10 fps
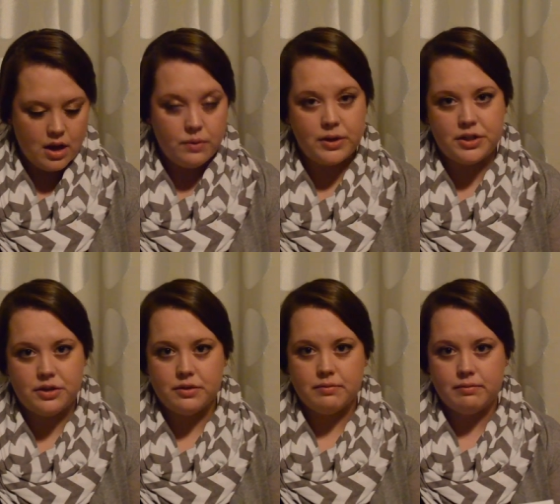
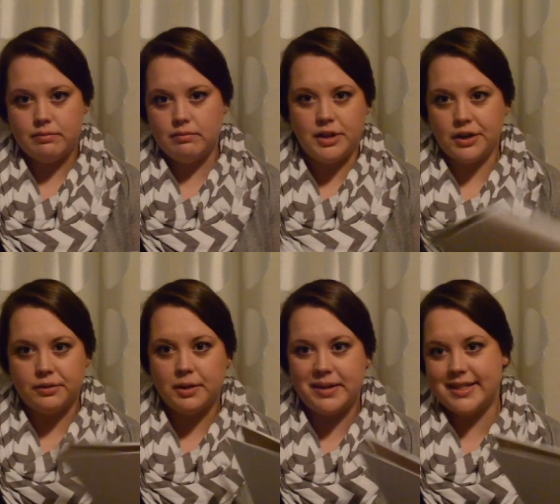which, you know,
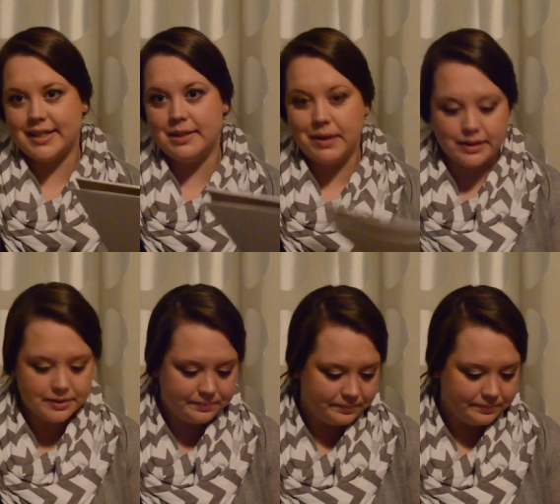could be 60 bucks.